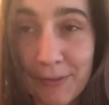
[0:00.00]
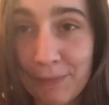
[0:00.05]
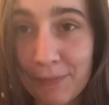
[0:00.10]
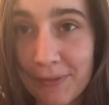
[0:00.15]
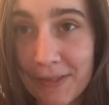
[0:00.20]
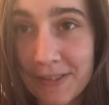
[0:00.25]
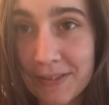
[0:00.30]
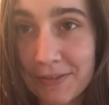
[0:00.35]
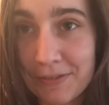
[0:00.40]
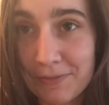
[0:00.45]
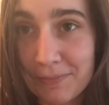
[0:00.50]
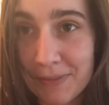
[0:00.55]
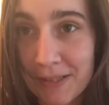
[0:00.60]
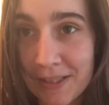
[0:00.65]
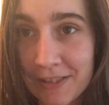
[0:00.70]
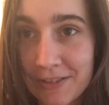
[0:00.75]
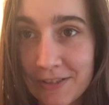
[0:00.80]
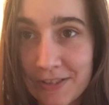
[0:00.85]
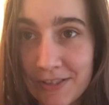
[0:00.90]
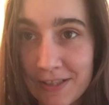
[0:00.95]
way too
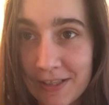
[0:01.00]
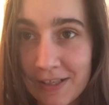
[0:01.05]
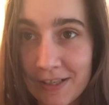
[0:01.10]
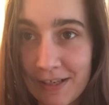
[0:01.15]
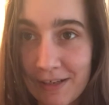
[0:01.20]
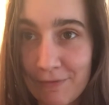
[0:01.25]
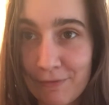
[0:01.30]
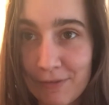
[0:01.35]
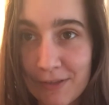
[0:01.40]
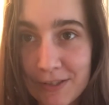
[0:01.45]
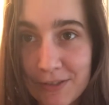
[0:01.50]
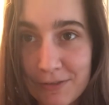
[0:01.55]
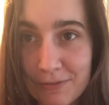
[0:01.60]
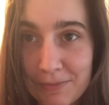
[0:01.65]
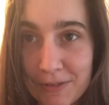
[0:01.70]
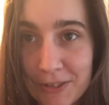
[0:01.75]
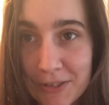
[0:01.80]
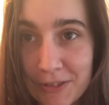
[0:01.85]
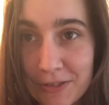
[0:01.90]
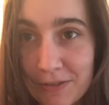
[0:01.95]
much and have way too
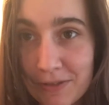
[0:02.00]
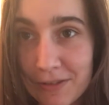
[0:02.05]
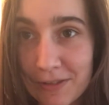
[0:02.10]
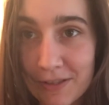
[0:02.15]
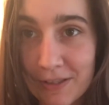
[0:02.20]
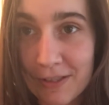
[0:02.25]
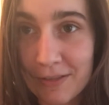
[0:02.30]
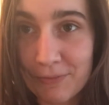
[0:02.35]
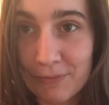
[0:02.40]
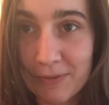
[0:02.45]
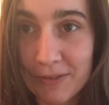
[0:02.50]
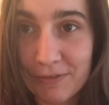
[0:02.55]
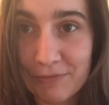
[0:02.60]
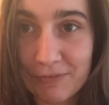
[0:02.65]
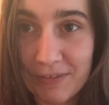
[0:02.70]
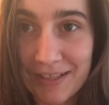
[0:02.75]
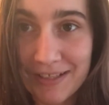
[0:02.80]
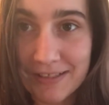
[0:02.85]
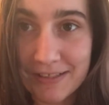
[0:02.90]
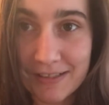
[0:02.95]
much going on with
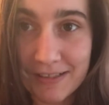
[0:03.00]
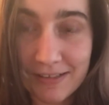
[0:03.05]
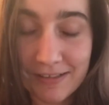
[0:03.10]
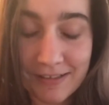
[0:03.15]
friends and